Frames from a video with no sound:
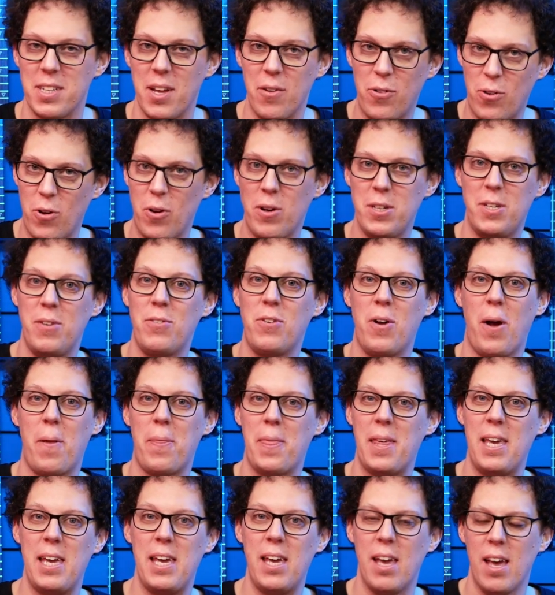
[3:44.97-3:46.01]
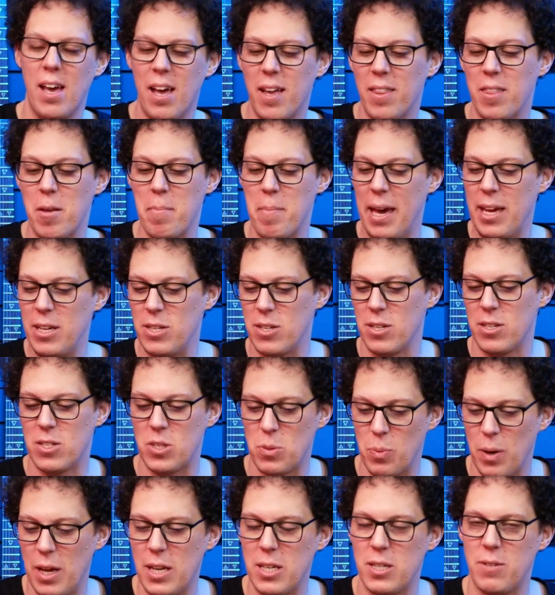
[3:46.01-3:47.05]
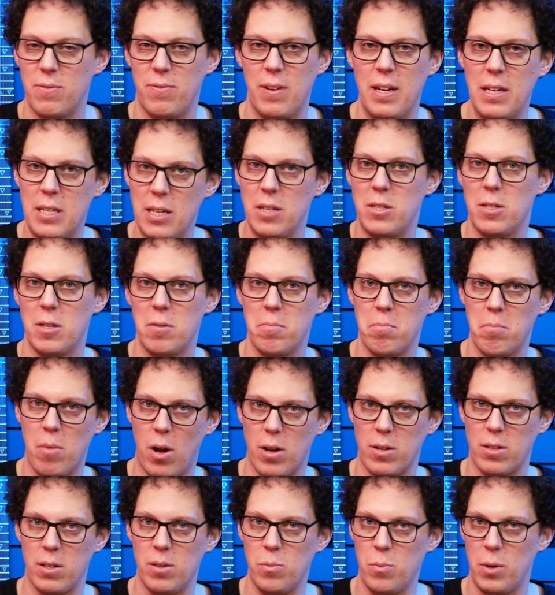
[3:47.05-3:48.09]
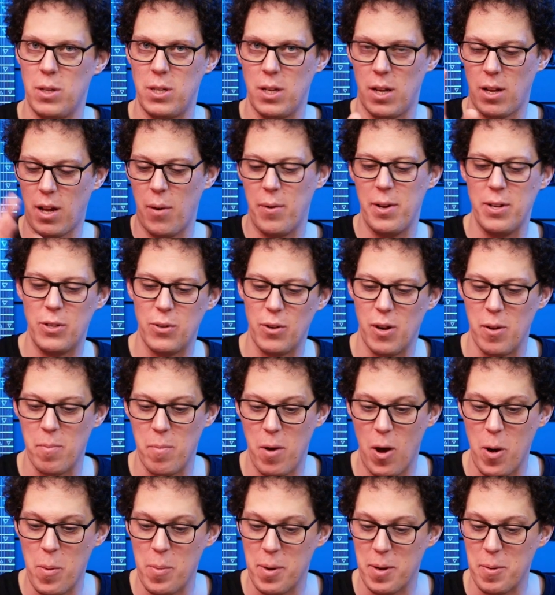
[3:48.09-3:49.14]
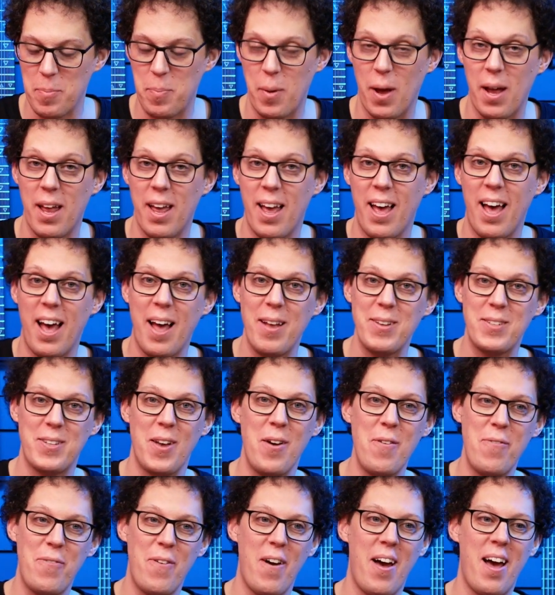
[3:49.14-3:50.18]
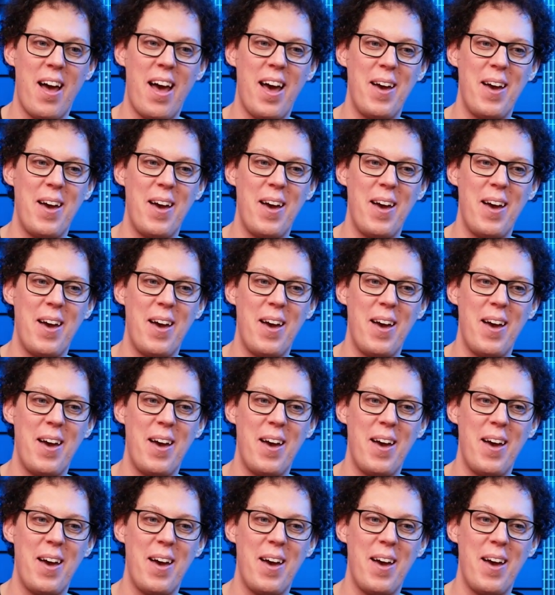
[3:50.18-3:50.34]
Of course, you've got the major switch, vintage and modern, which I'll go into in a moment, but so far,